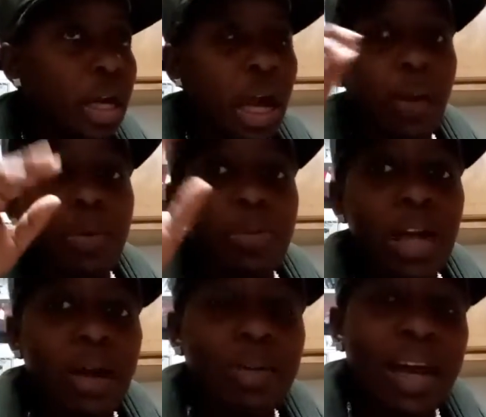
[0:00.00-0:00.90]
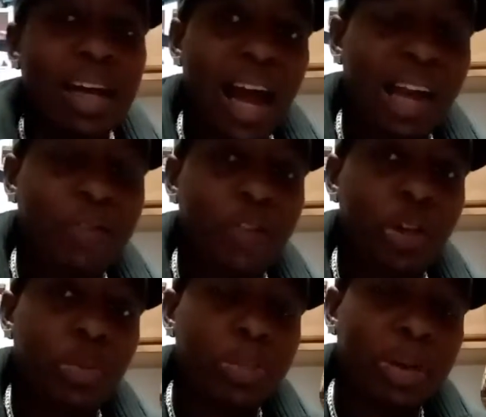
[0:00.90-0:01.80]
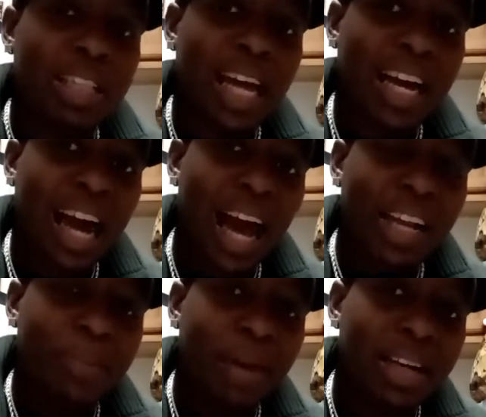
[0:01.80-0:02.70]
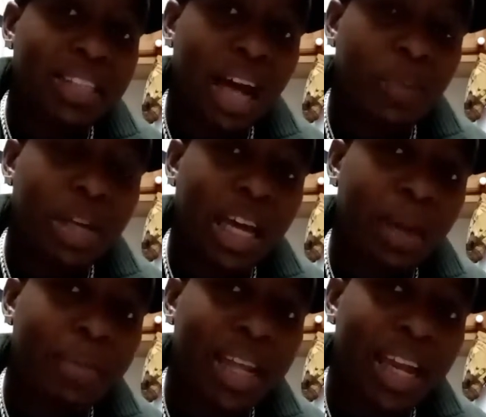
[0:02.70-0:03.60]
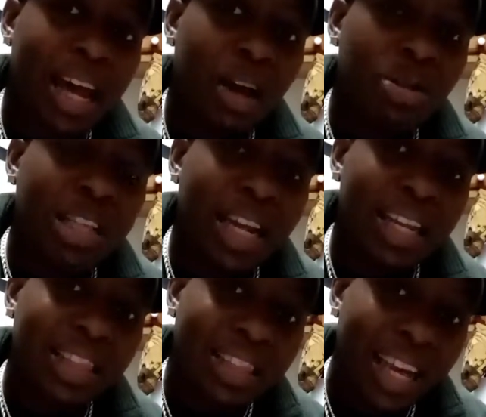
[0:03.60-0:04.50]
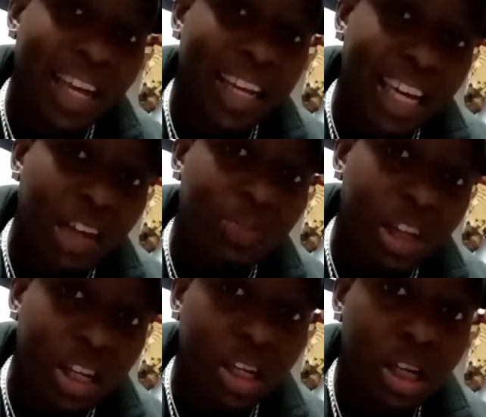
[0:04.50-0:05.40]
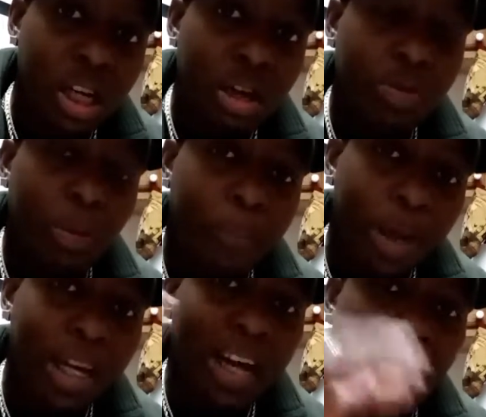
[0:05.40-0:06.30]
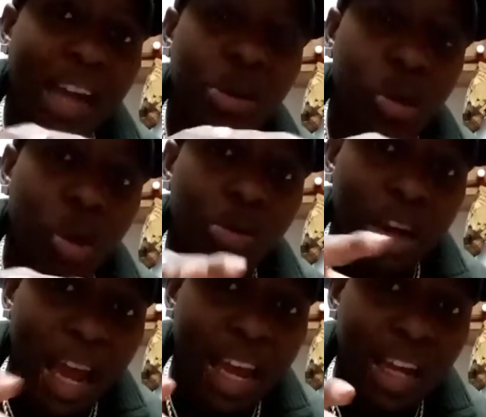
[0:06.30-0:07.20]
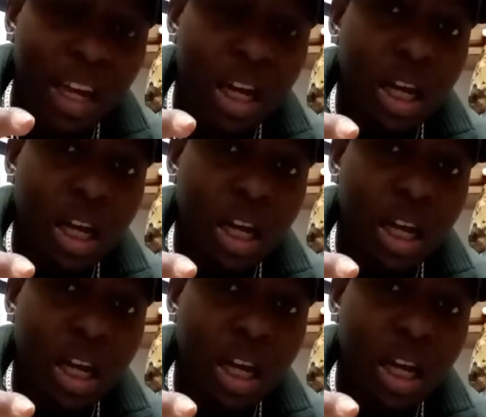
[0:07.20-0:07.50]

And we went out in that cotton field and we picked that cotton. And by the time we came in that house that late evening from picking cotton all day,